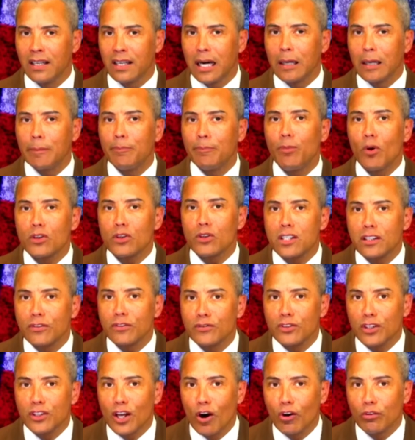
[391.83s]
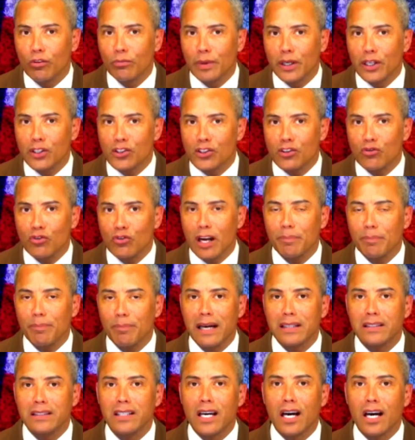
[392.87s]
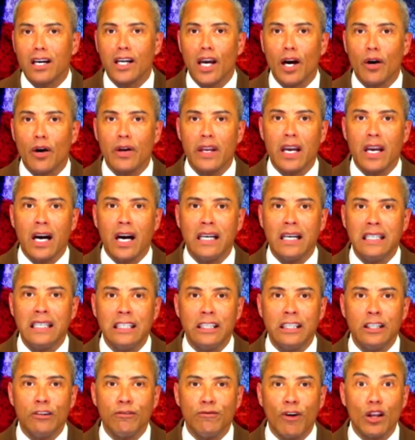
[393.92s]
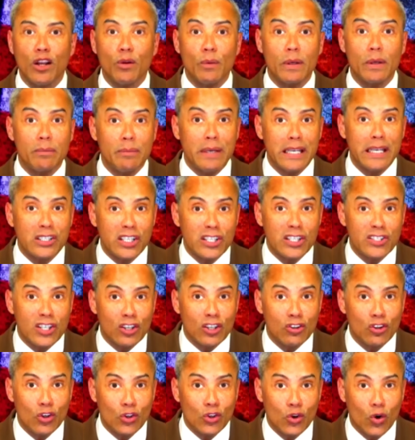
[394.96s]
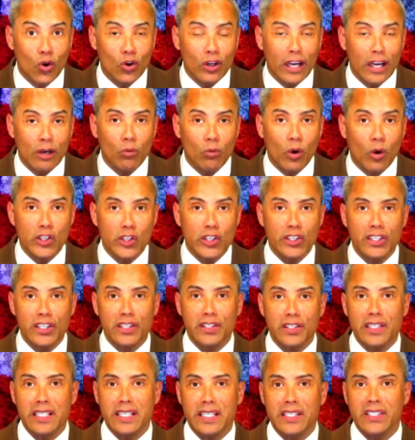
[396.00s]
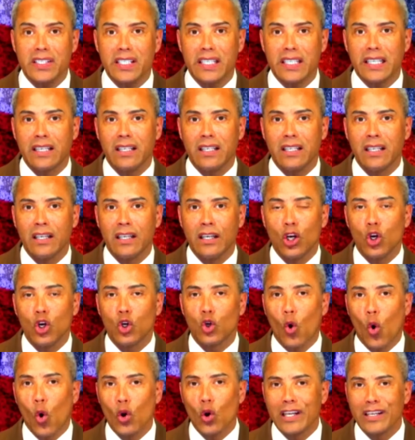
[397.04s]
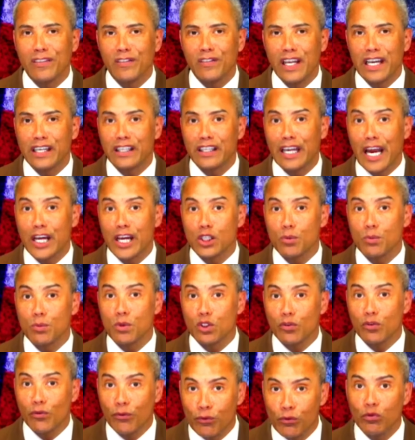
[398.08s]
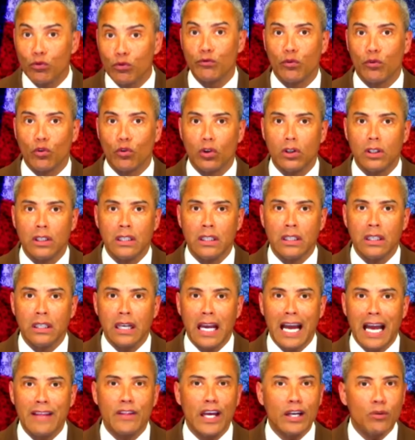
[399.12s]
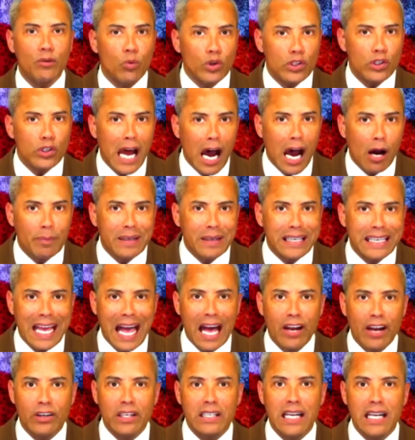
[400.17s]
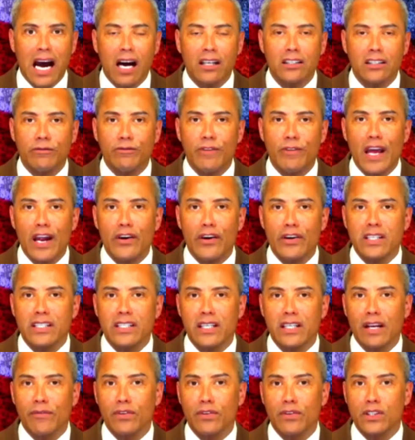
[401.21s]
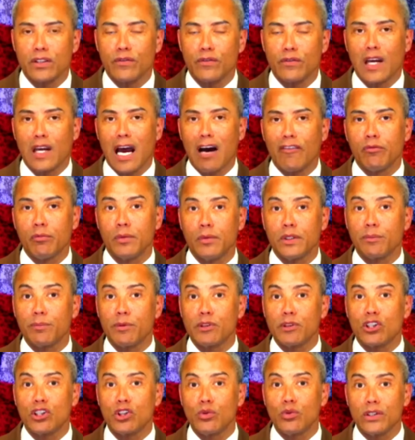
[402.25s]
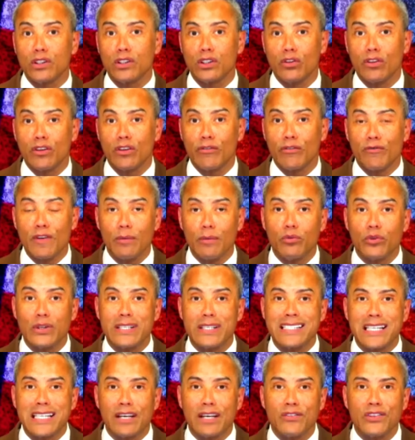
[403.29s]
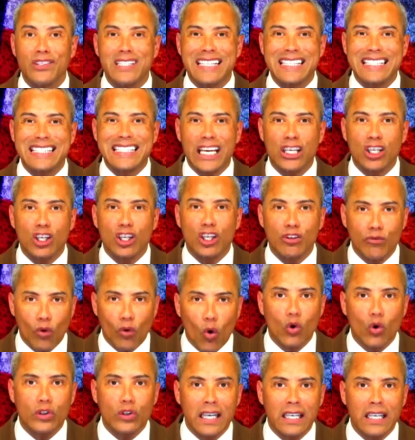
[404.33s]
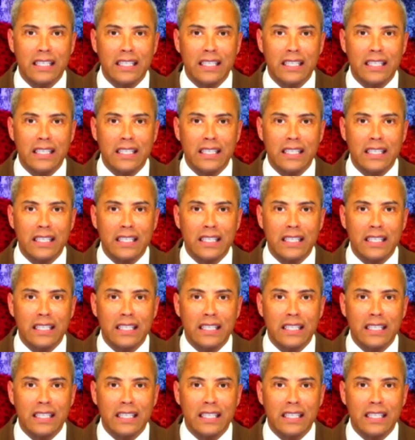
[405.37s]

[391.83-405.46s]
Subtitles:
a positive tone being struck by Durko here following meetings in New York and Washington, D.C., calling the engagements fruitful, and that would now be carried out at various levels of government pursuant to the February 7th executive order